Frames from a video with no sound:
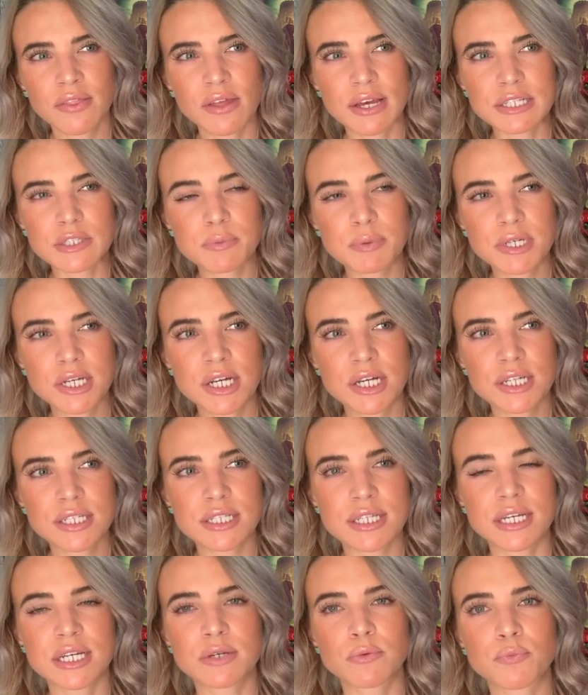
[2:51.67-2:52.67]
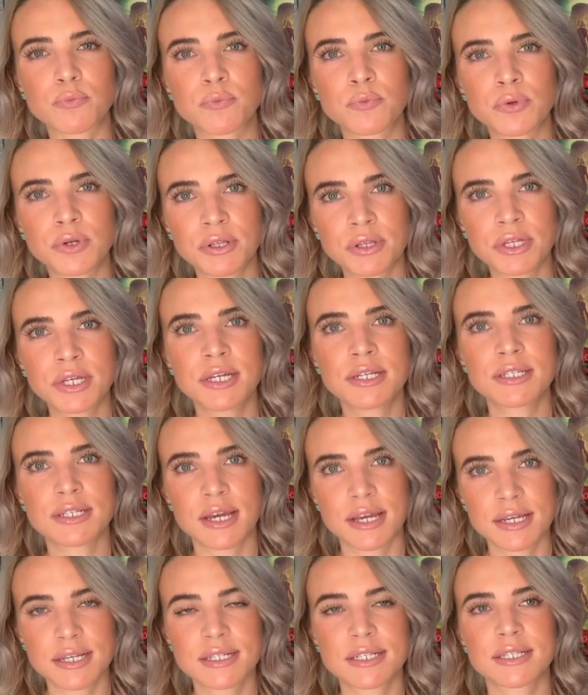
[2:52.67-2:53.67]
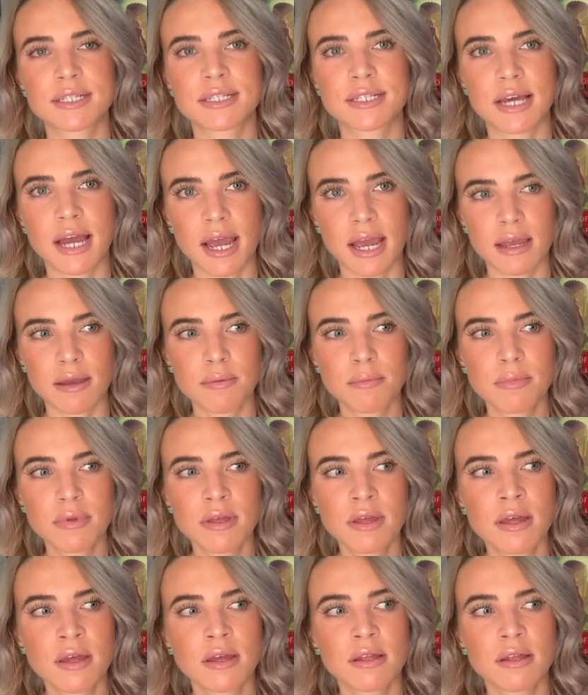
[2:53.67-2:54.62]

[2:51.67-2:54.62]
that's because it really takes the time